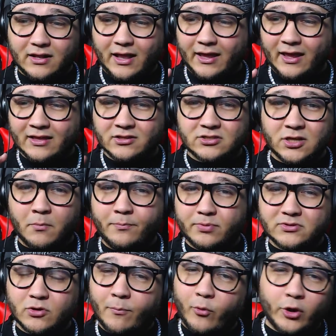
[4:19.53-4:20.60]
like, in some
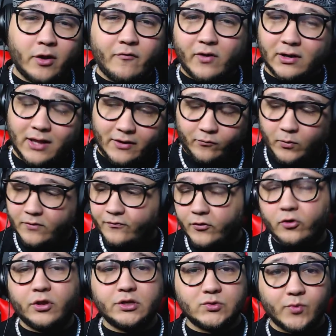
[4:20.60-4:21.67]
point of our life, we
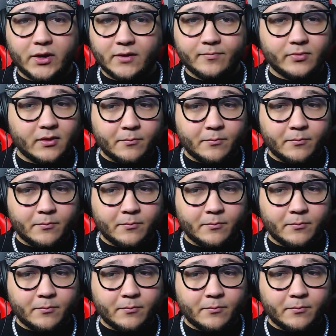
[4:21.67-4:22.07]
feel this way.